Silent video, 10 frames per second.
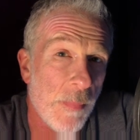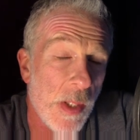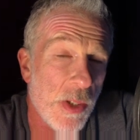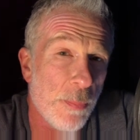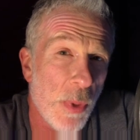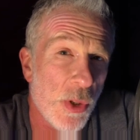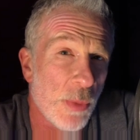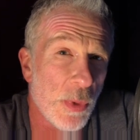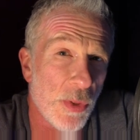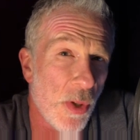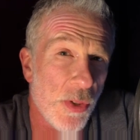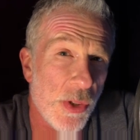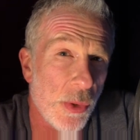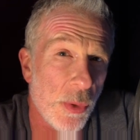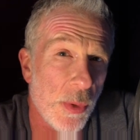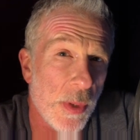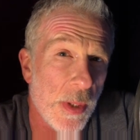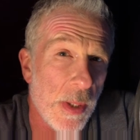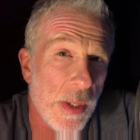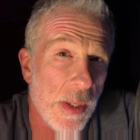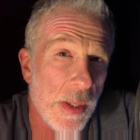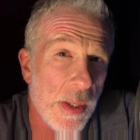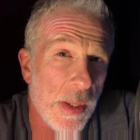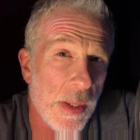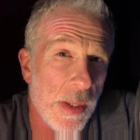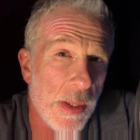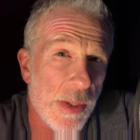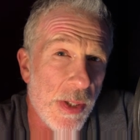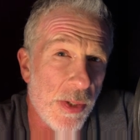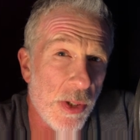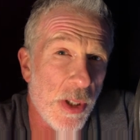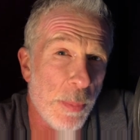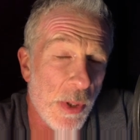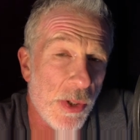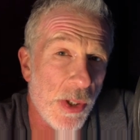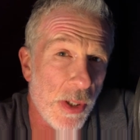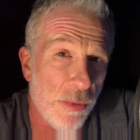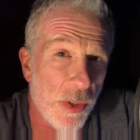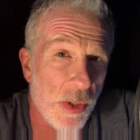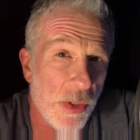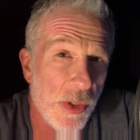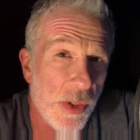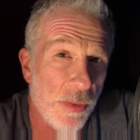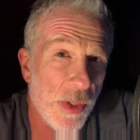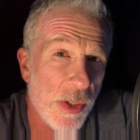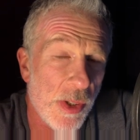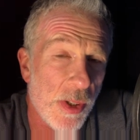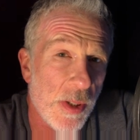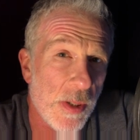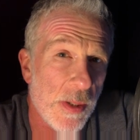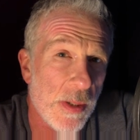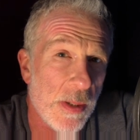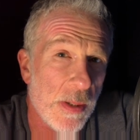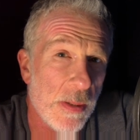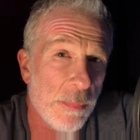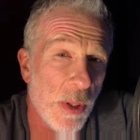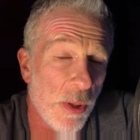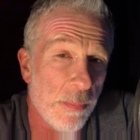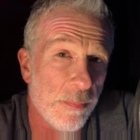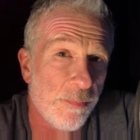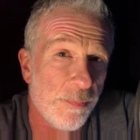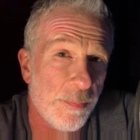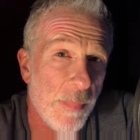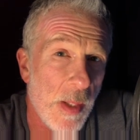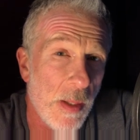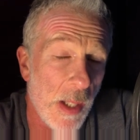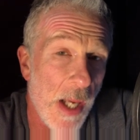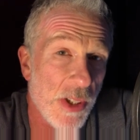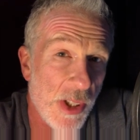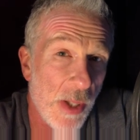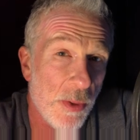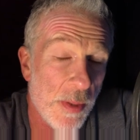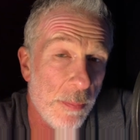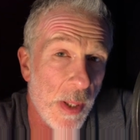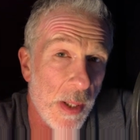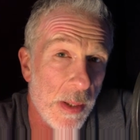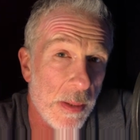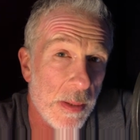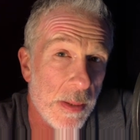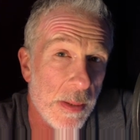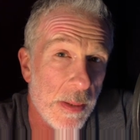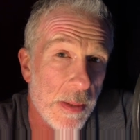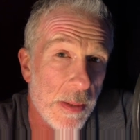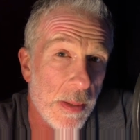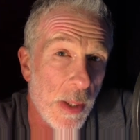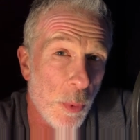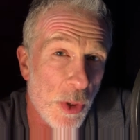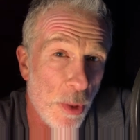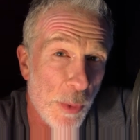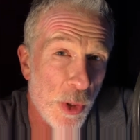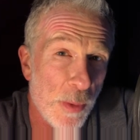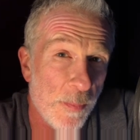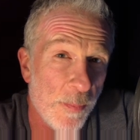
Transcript: It's impossible not to see the deeper significance of this poem, Lights Out by Edward Thomas.